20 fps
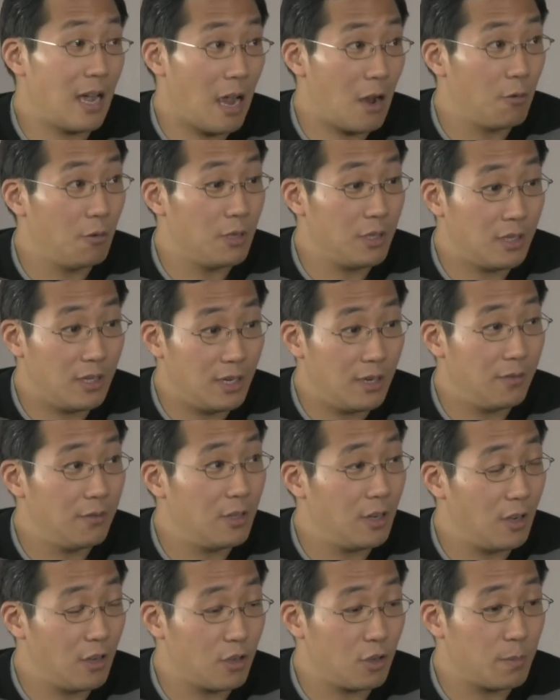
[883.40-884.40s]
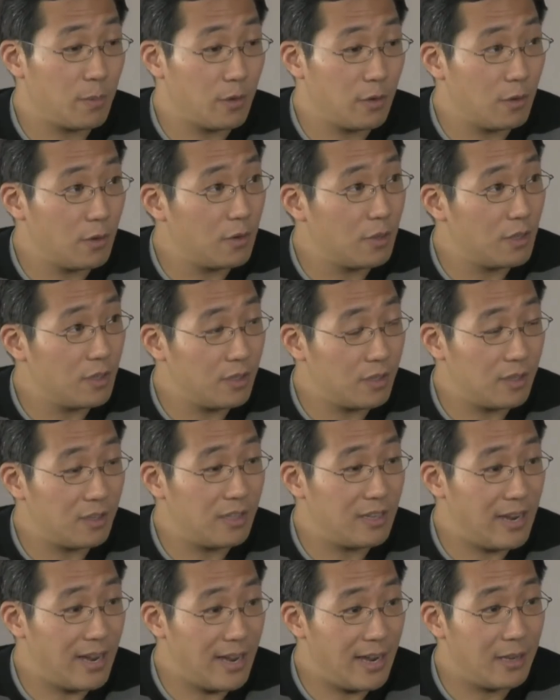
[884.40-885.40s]
I always give to entrepreneurs is to
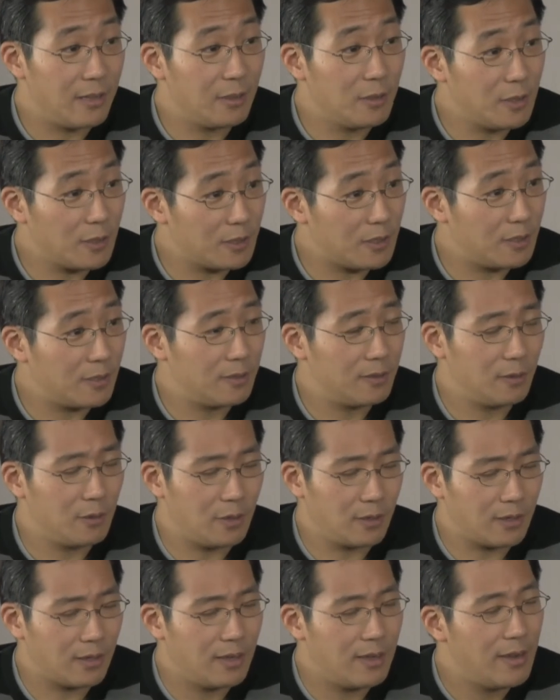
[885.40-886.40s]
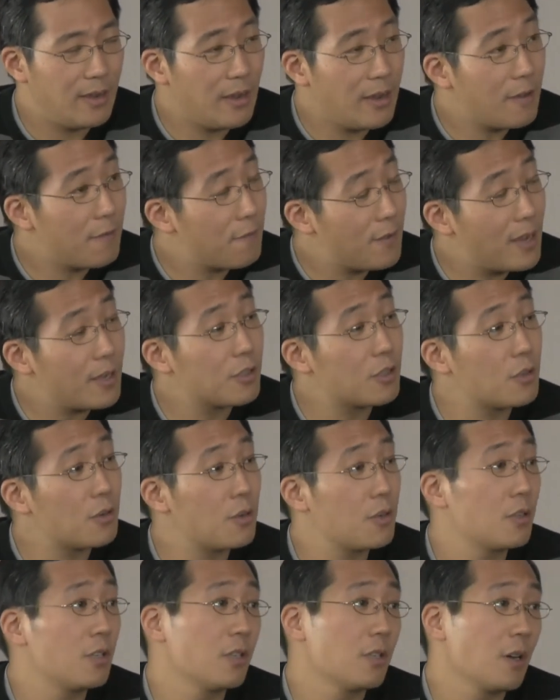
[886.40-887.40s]
say, look, look,
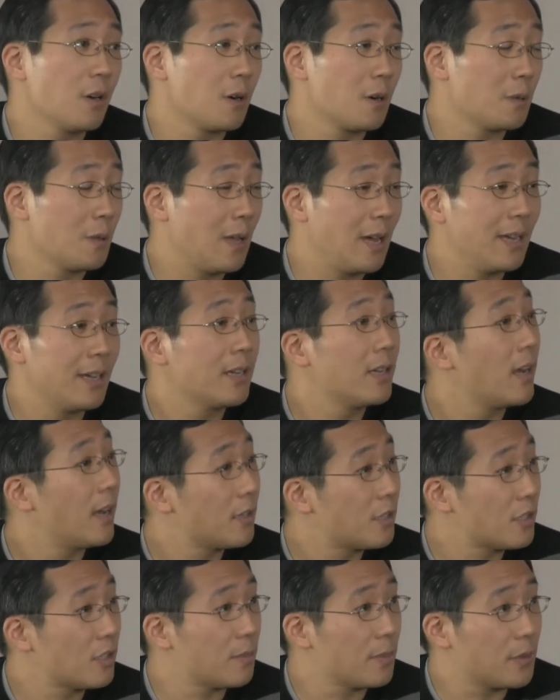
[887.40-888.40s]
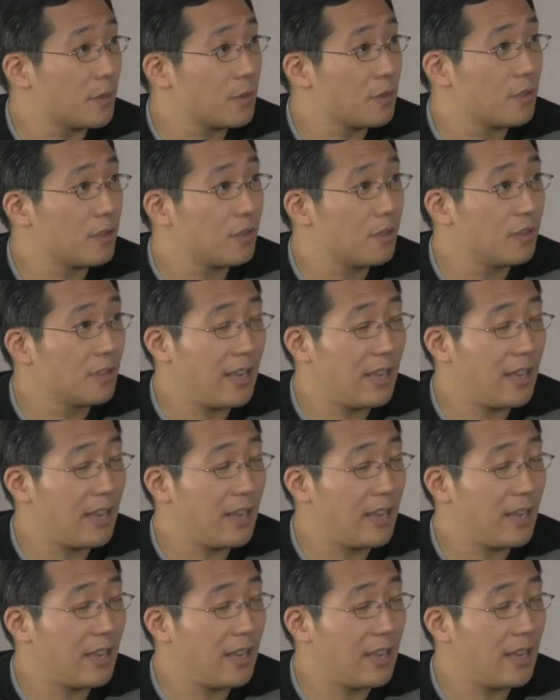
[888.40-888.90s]
Investors are like customers.